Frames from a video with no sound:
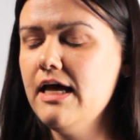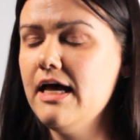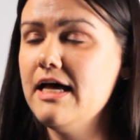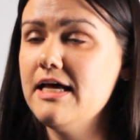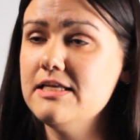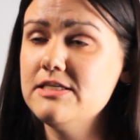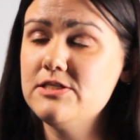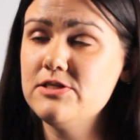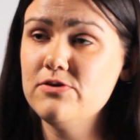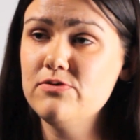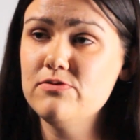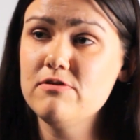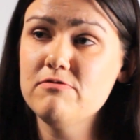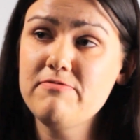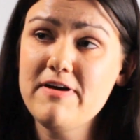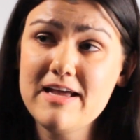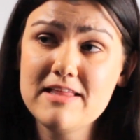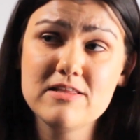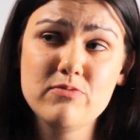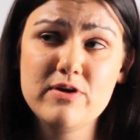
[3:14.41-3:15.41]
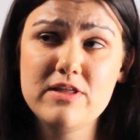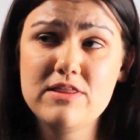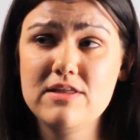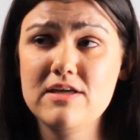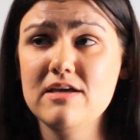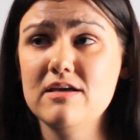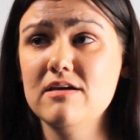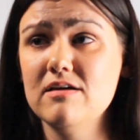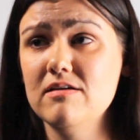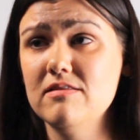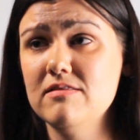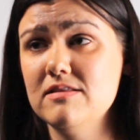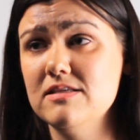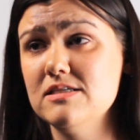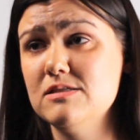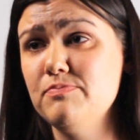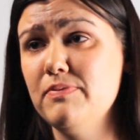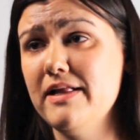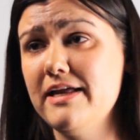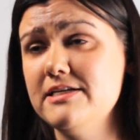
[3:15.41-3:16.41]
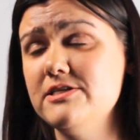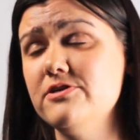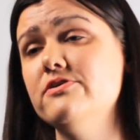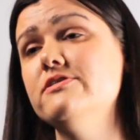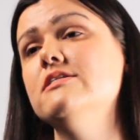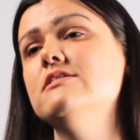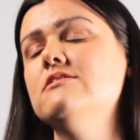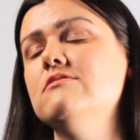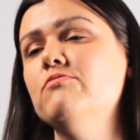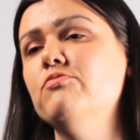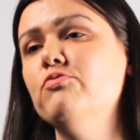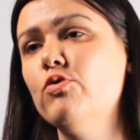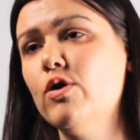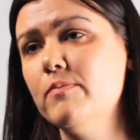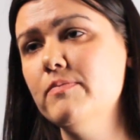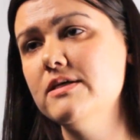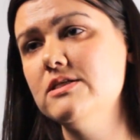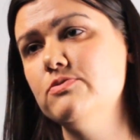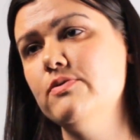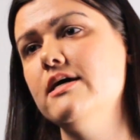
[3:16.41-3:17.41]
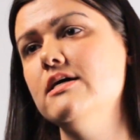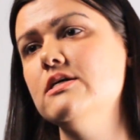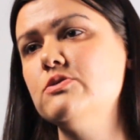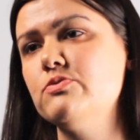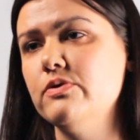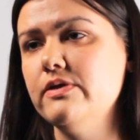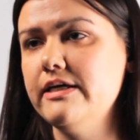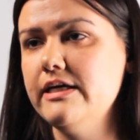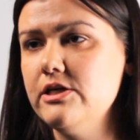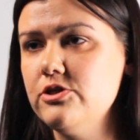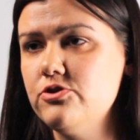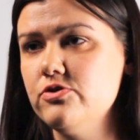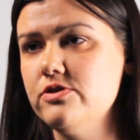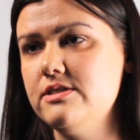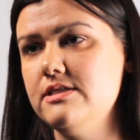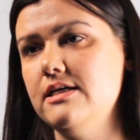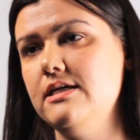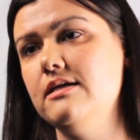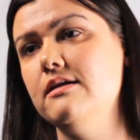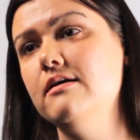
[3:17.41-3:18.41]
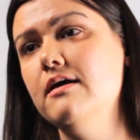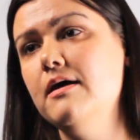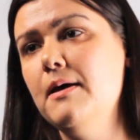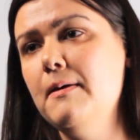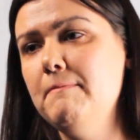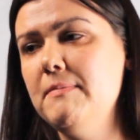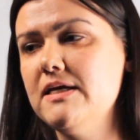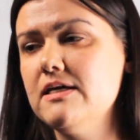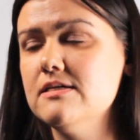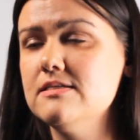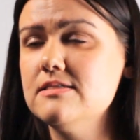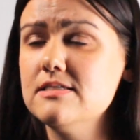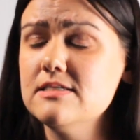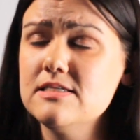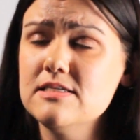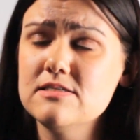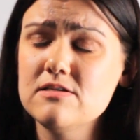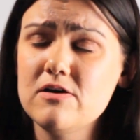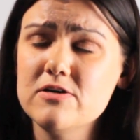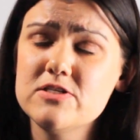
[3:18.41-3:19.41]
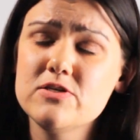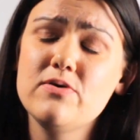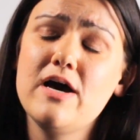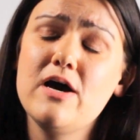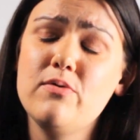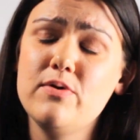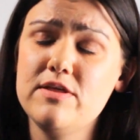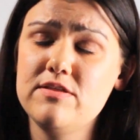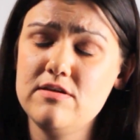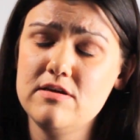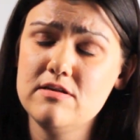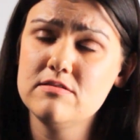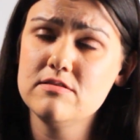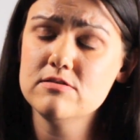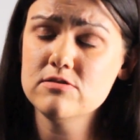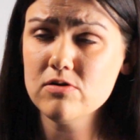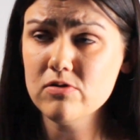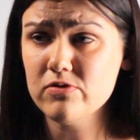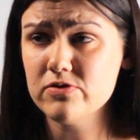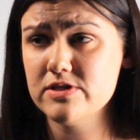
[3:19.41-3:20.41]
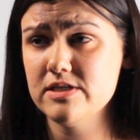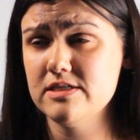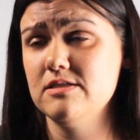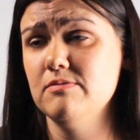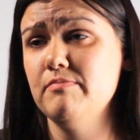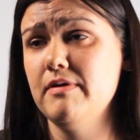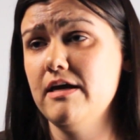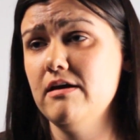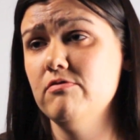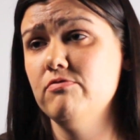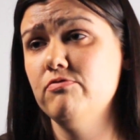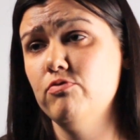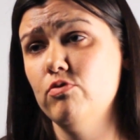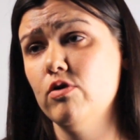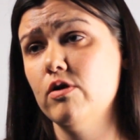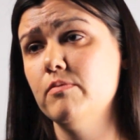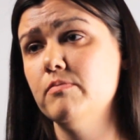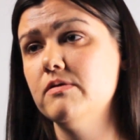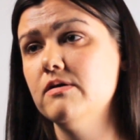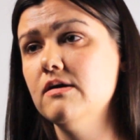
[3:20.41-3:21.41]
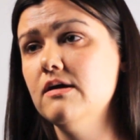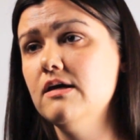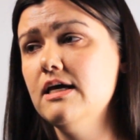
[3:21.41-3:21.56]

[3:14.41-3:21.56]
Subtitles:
And so the fact that we think this planetary system formed this way is really interesting, because this is also how we think the solar system may have formed.